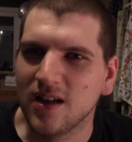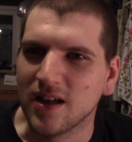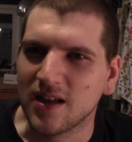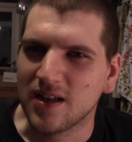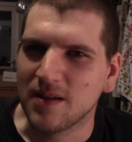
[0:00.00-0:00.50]

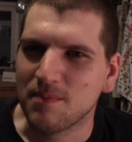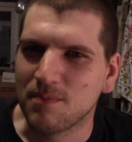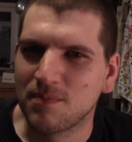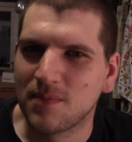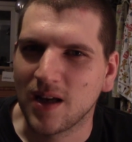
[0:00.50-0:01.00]
and
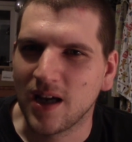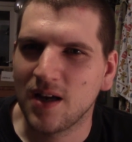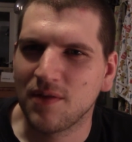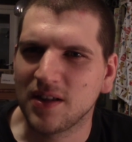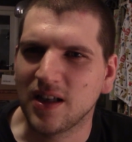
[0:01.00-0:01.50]
um, I
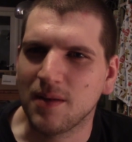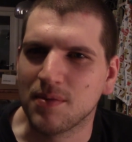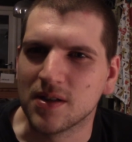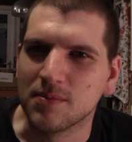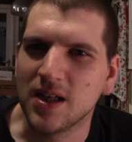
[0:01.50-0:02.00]
have had that
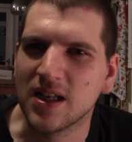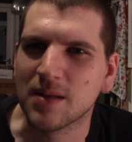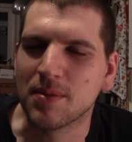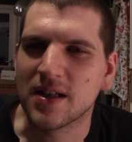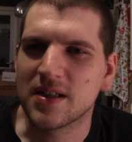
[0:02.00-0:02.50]
happen to me in
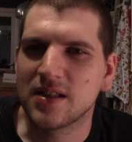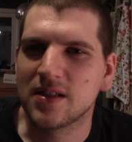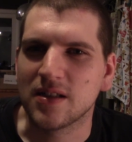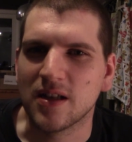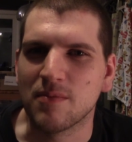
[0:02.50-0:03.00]
the
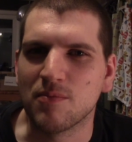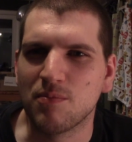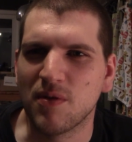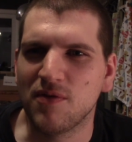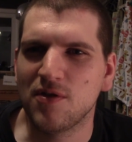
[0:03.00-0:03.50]
past. Um,
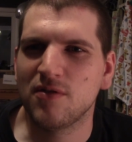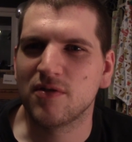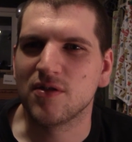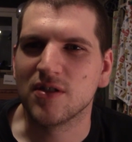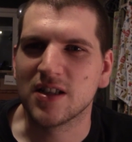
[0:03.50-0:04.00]

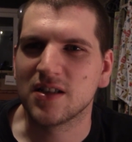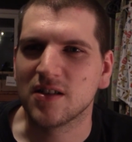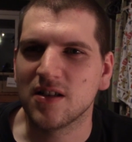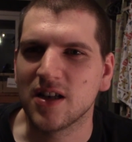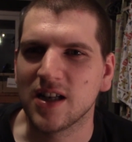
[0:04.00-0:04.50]
before all this
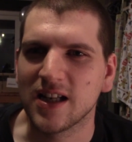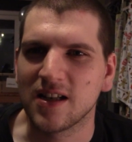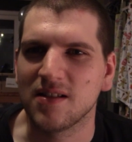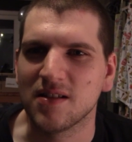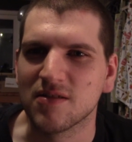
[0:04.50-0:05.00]
started,
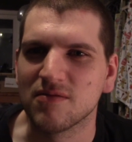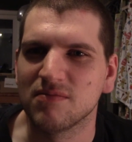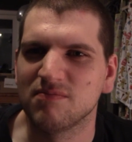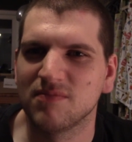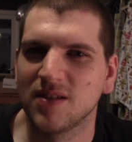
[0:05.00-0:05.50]
like you know,
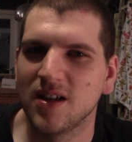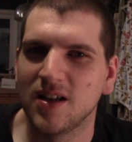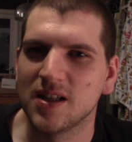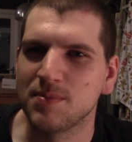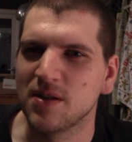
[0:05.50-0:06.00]

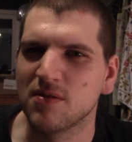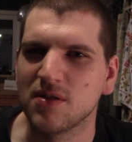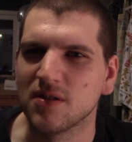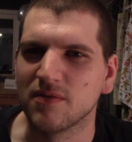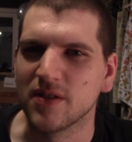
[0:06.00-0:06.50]
it's been
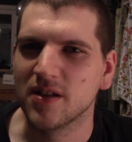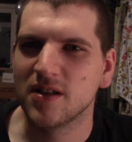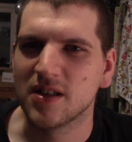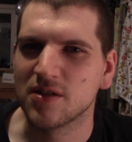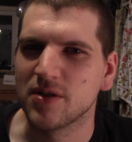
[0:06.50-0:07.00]
going on for
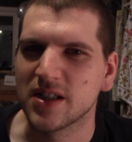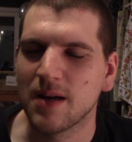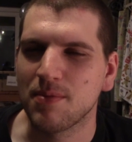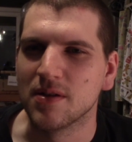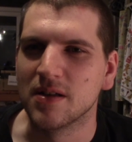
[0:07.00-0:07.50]
years. It's always
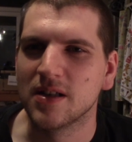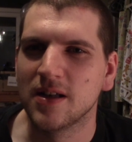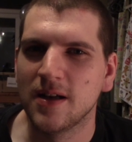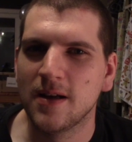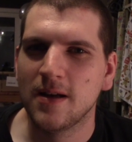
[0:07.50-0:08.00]
happened.
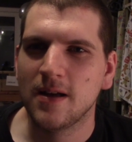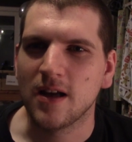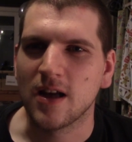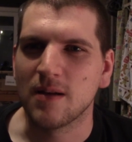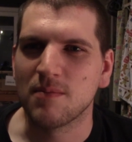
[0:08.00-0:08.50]

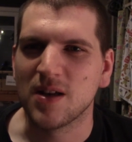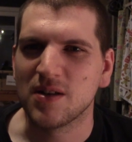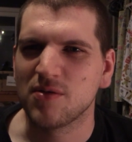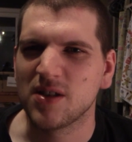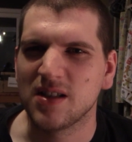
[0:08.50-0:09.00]
Um,
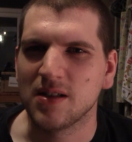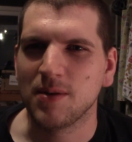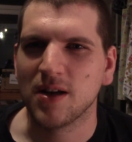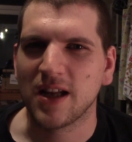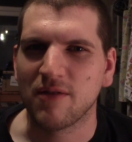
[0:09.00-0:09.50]
it's always seemed to
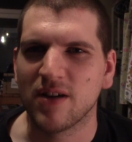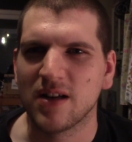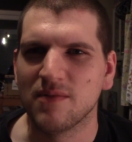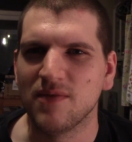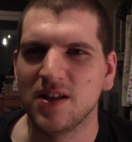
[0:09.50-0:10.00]
be on like
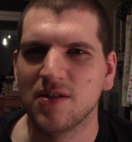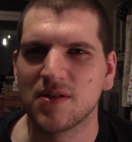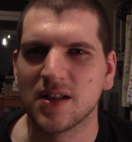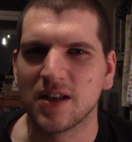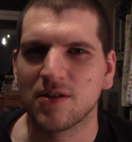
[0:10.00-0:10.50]
random
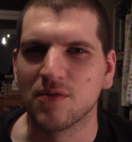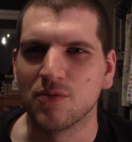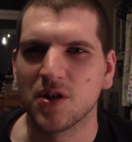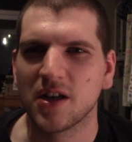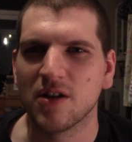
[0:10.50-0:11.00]
videos, and I couldn't
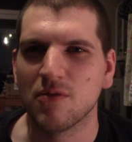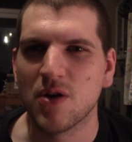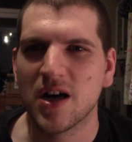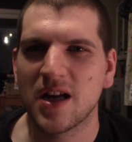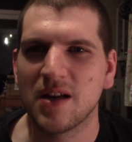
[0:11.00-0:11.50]
work out
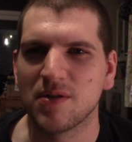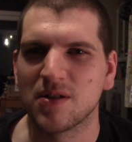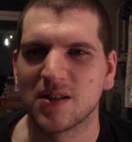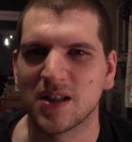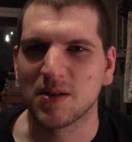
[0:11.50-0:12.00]
why. It would
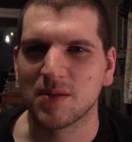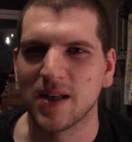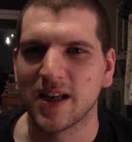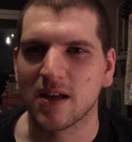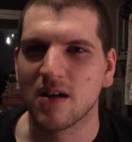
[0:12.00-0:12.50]
just to be
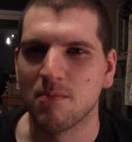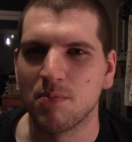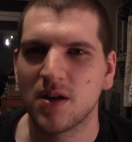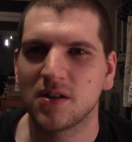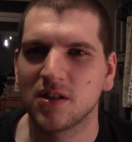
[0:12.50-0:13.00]
like a
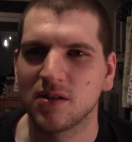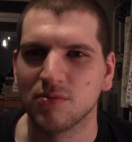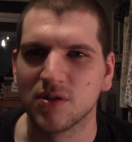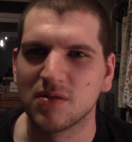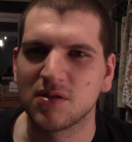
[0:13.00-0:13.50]
bot
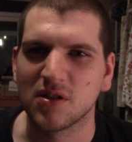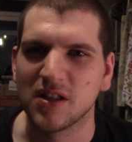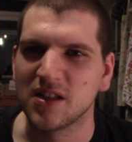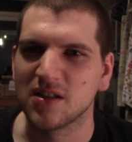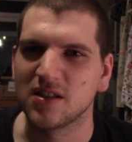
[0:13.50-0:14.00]
would
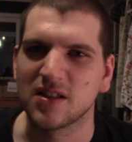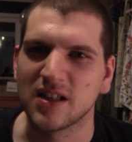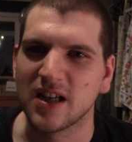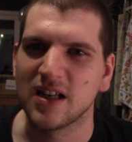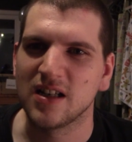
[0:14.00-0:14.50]
suddenly just
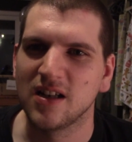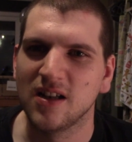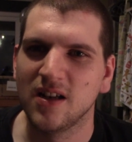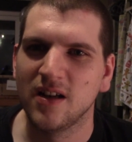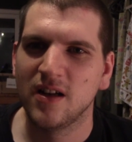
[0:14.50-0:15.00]
decide
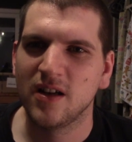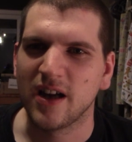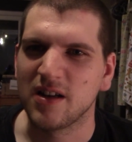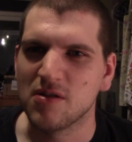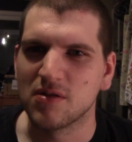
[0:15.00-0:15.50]

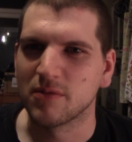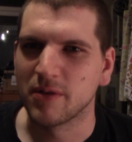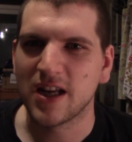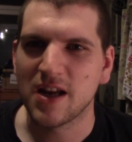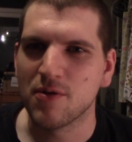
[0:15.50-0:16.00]
I'd use
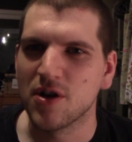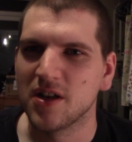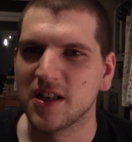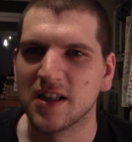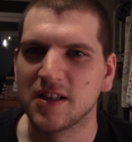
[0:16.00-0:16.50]
some
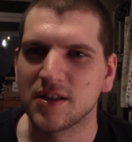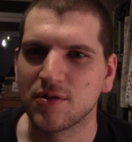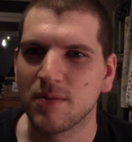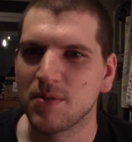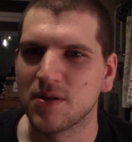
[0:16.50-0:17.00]
keyword in the
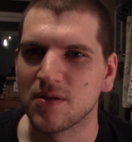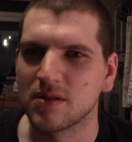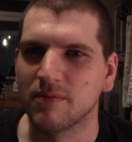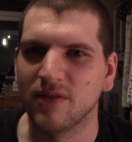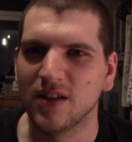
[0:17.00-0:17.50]
description or
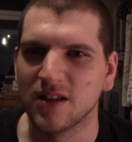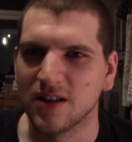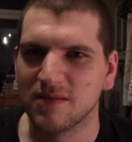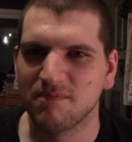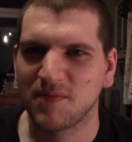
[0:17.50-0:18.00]
something
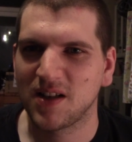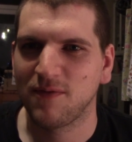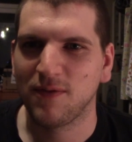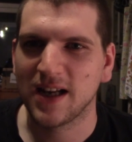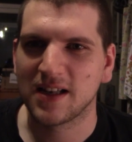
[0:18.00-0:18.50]
that
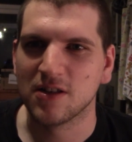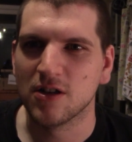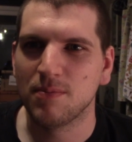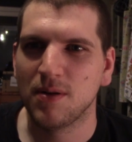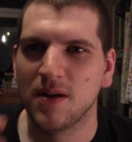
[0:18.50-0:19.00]
flagged it
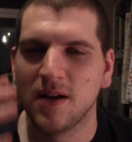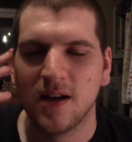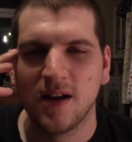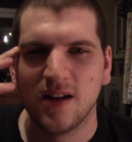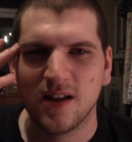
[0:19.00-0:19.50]
up,
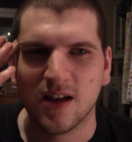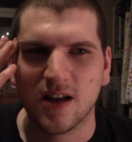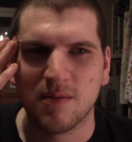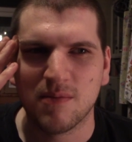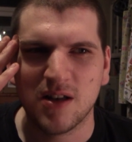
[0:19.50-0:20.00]

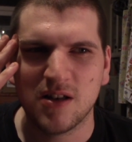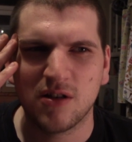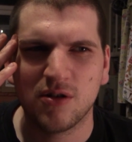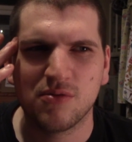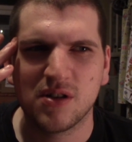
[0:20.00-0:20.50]
um, and you
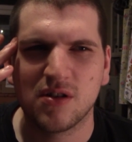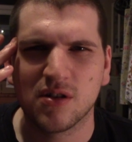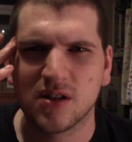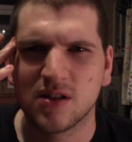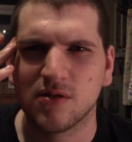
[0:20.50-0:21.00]
could always
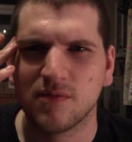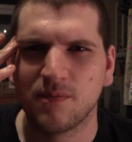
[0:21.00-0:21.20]
just